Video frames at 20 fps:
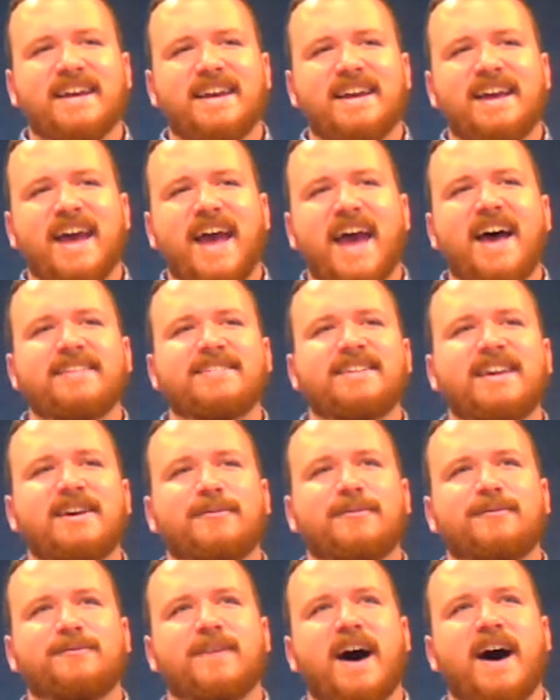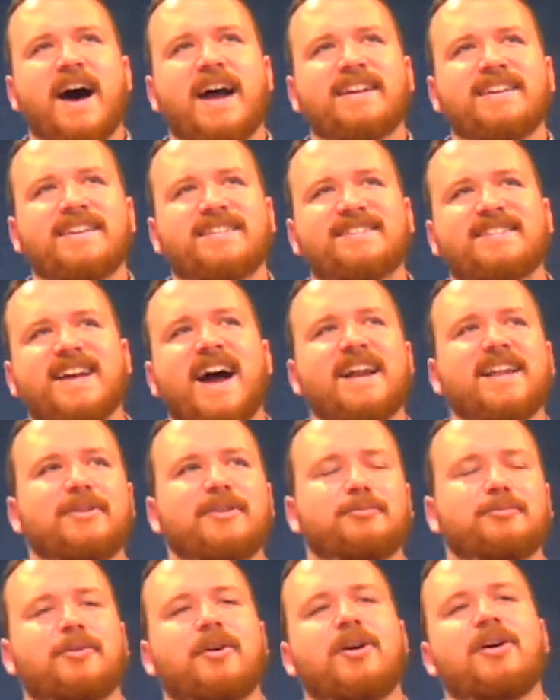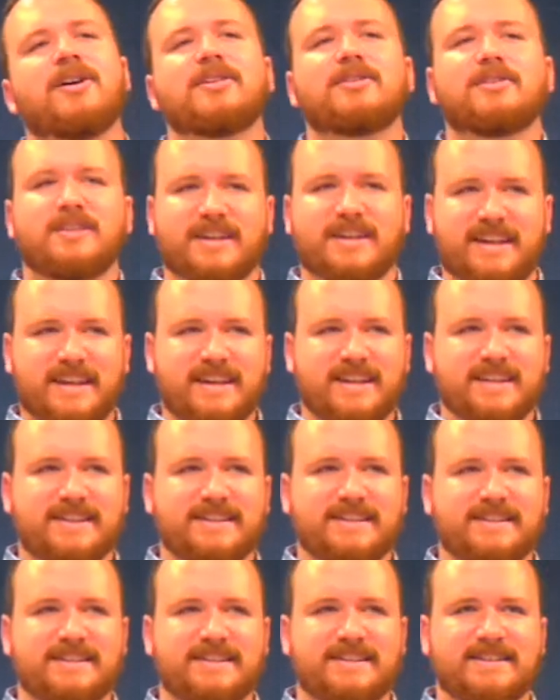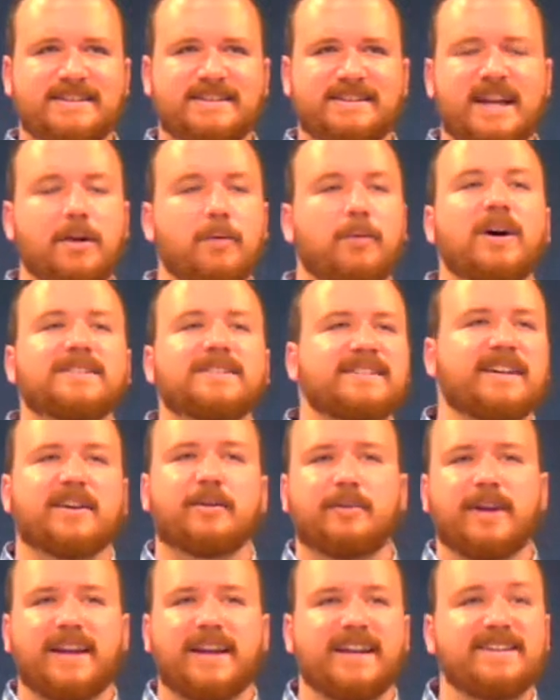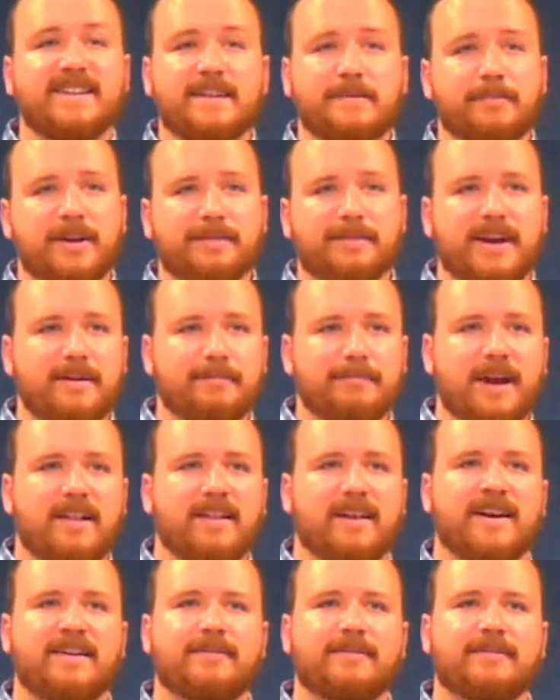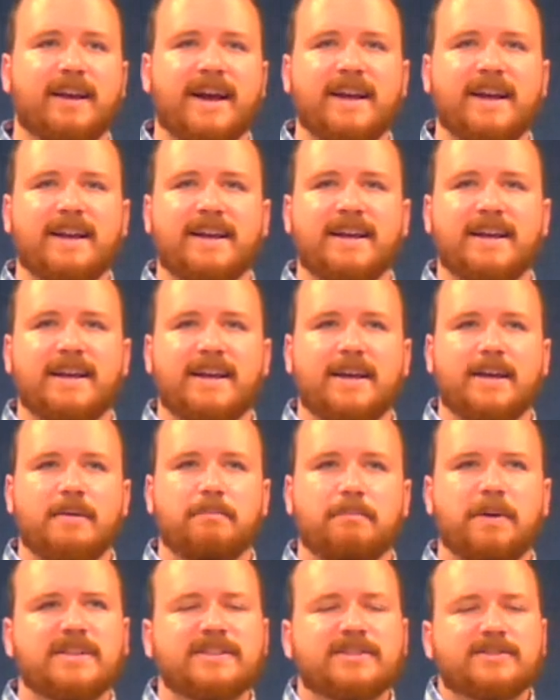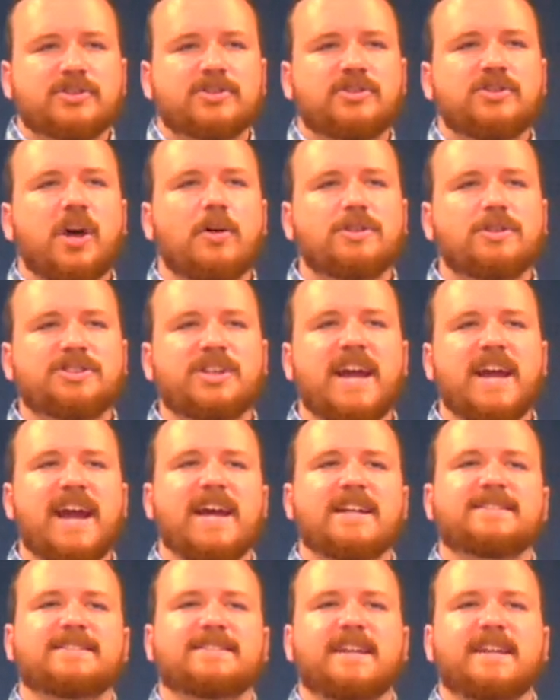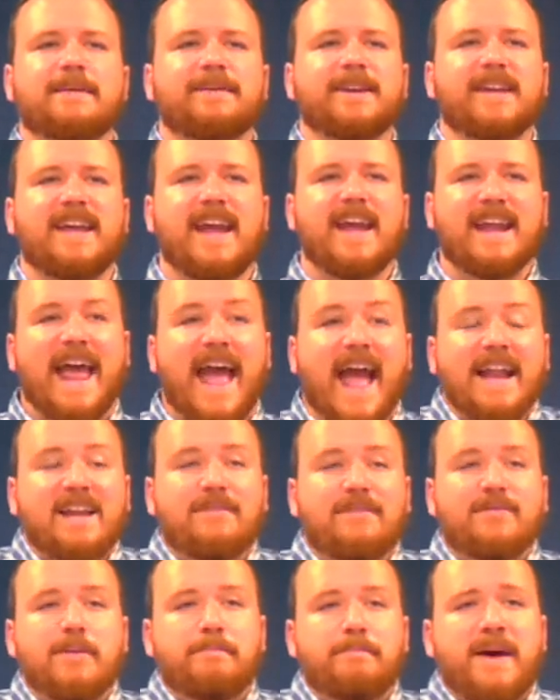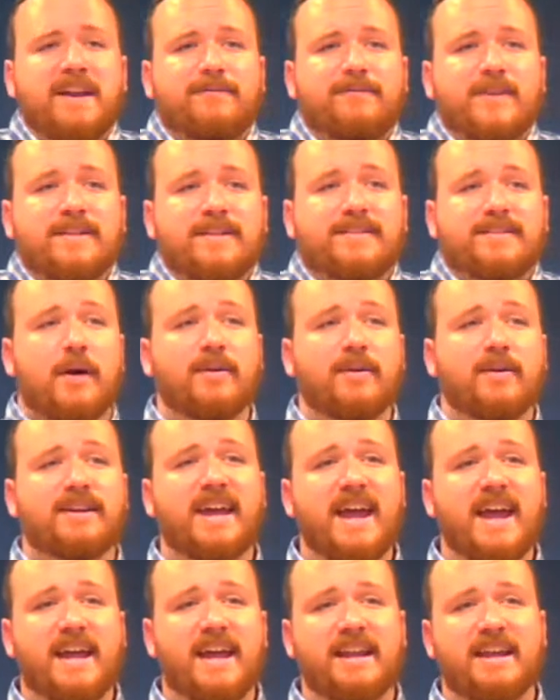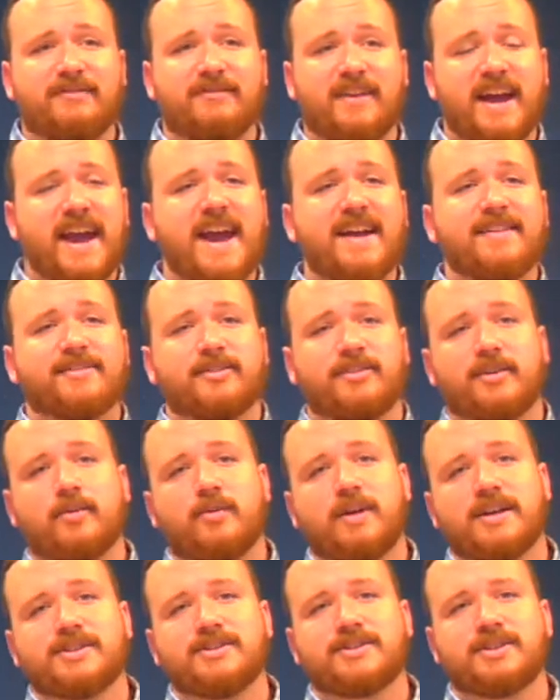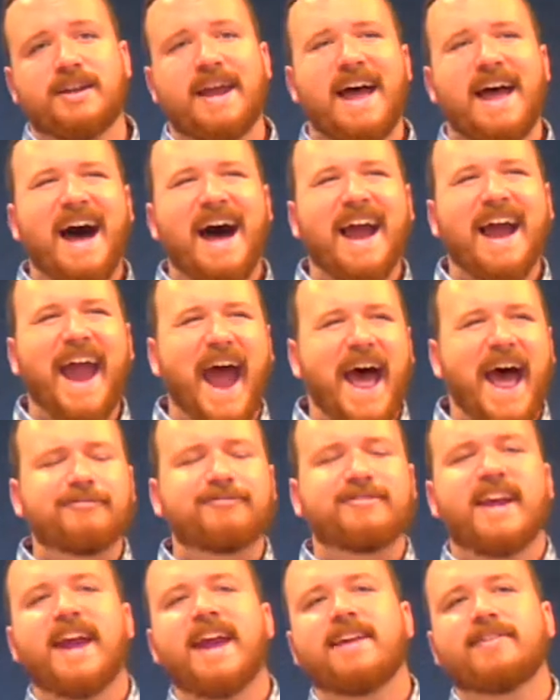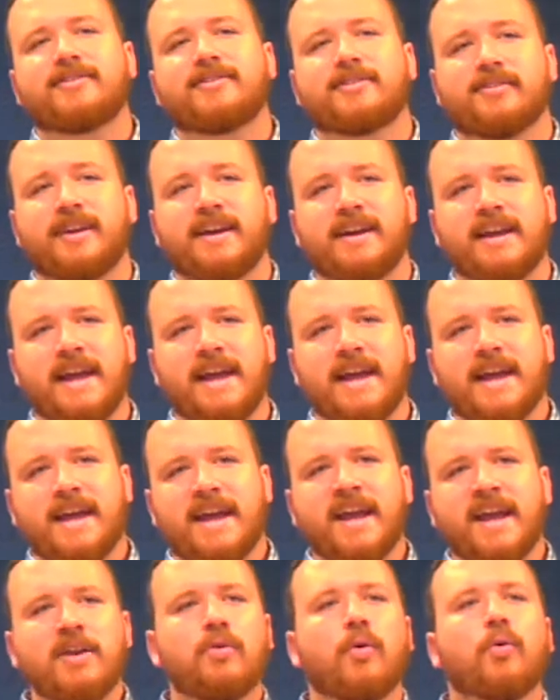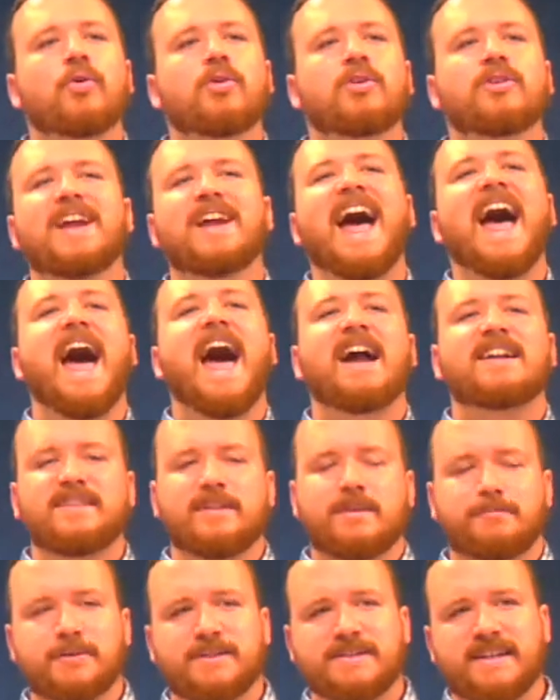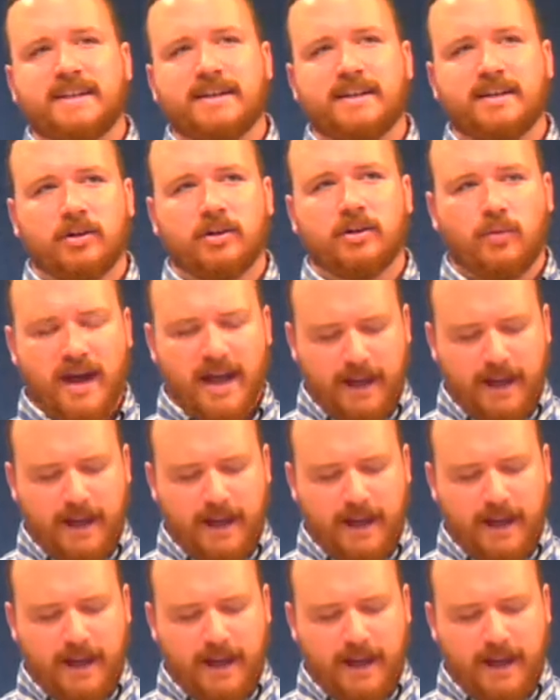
as if I decided wrongly that it wasn't going to rain and didn't bring my umbrella, right? Because there's no chance that I'm going to gain any of the benefits I would gain if I answered the question. I have to answer it in order to act in a particular way.